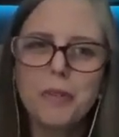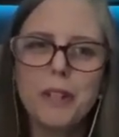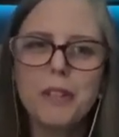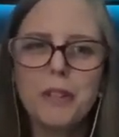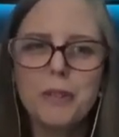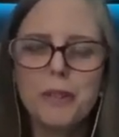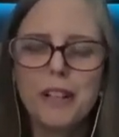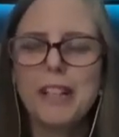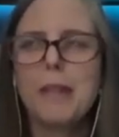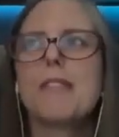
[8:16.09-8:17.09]
fight off
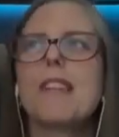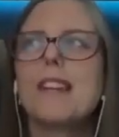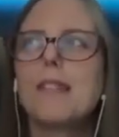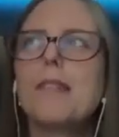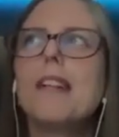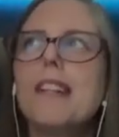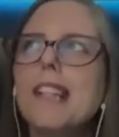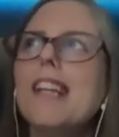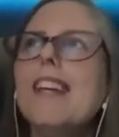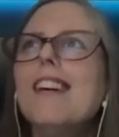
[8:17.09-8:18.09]
Freddy. I was like,
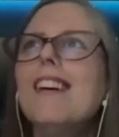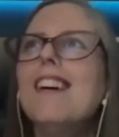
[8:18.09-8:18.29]
really?